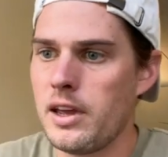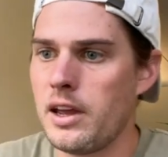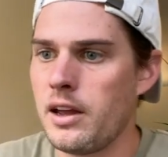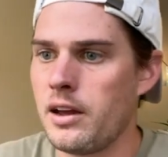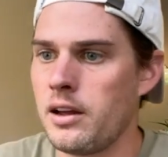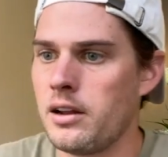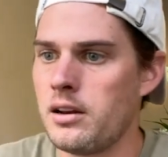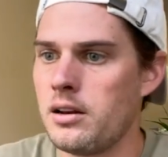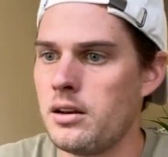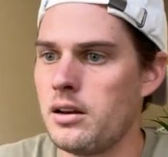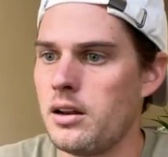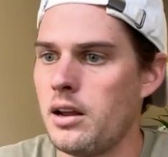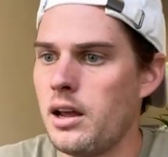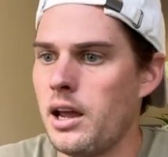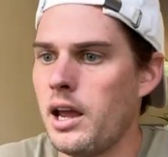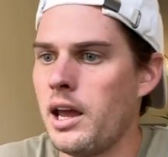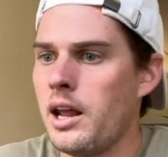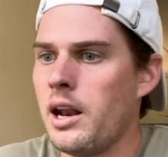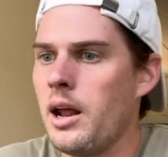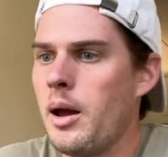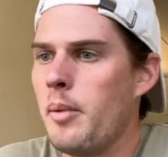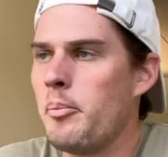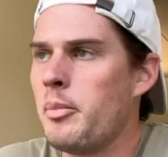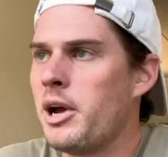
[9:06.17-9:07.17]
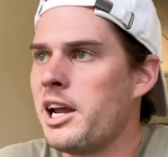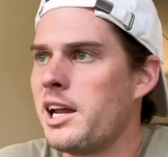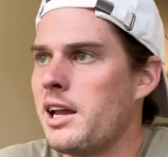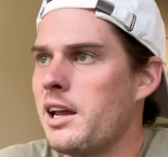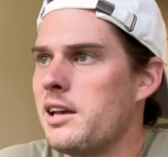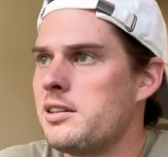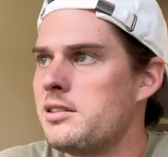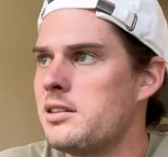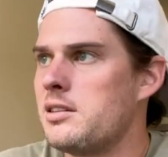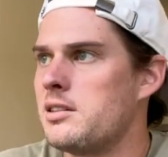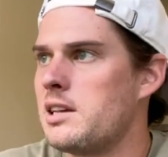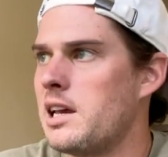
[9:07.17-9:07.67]
And my
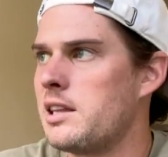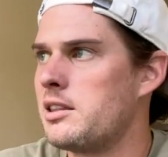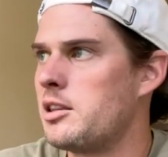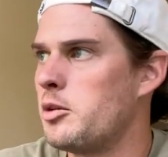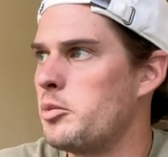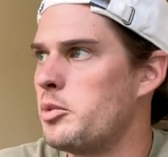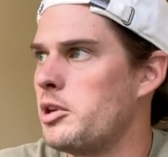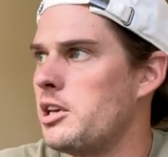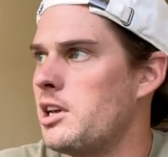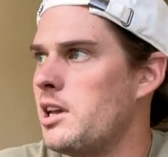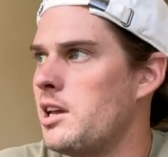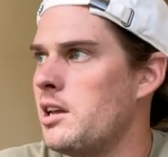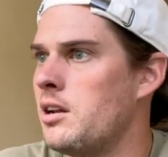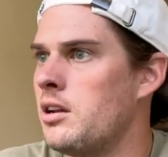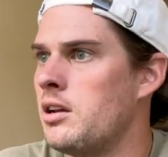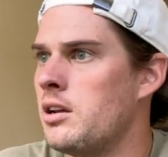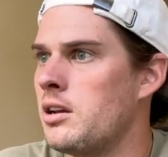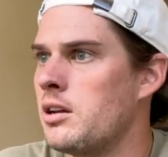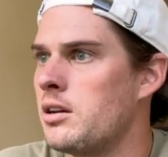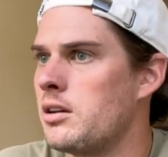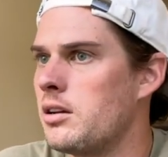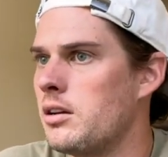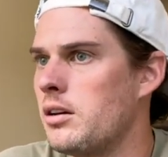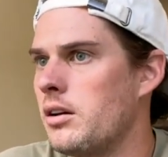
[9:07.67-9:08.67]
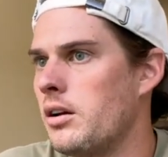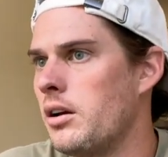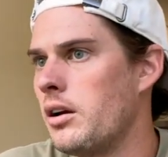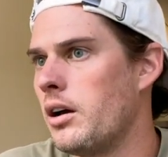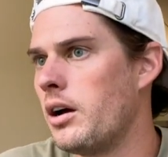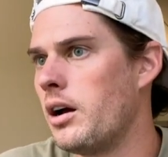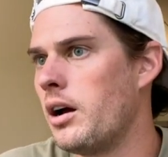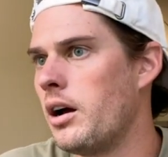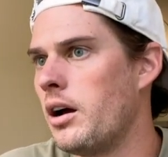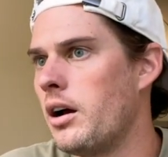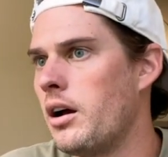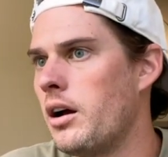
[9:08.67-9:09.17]
guess is at the beginning,
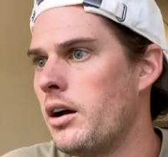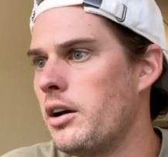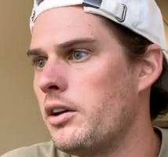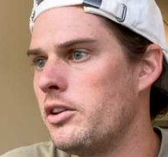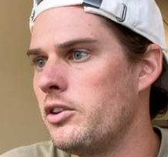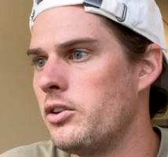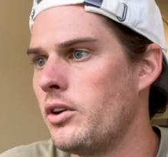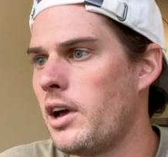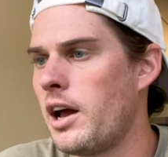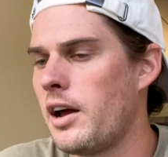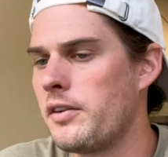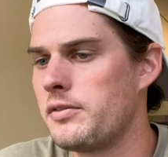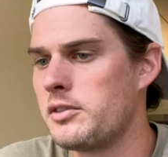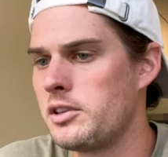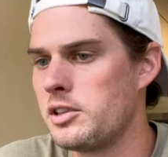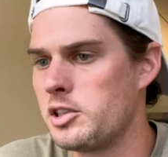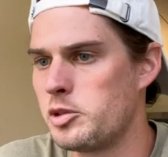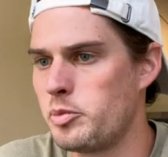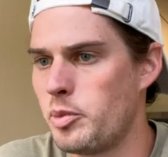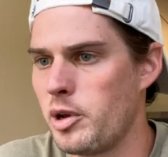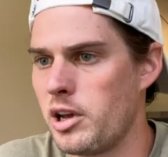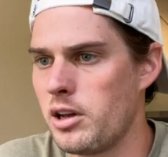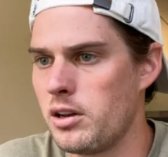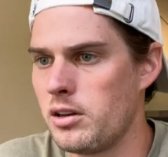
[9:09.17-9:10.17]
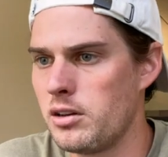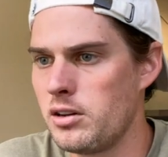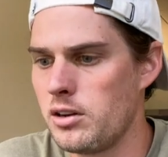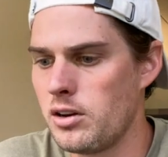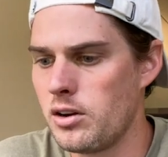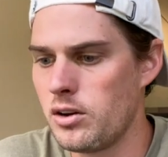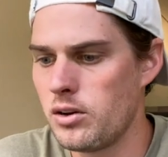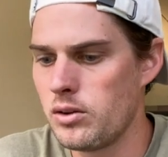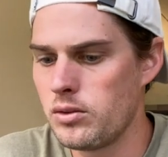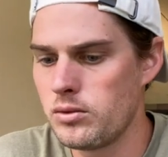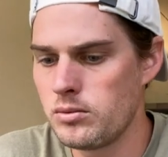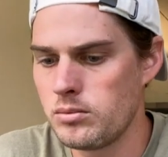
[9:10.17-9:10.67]
you'll have to spend, you
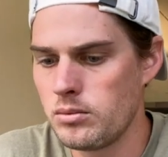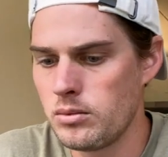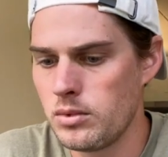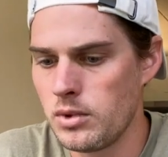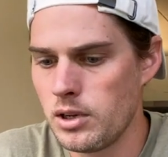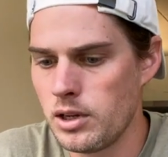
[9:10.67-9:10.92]
know,